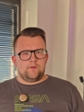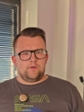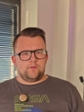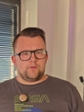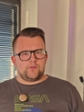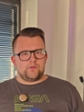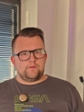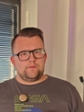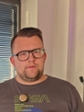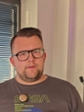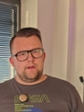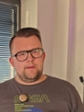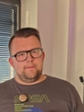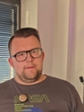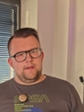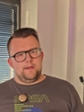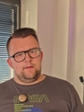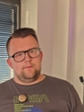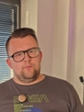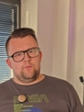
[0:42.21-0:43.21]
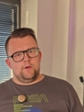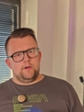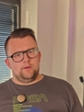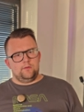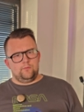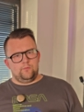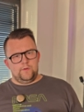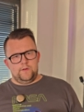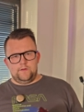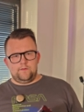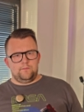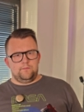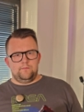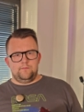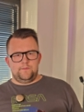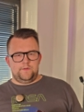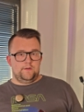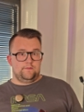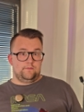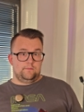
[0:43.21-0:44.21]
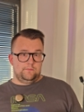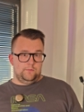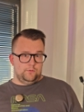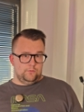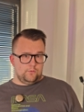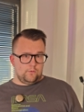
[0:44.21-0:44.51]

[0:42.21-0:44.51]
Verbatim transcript: also very well with different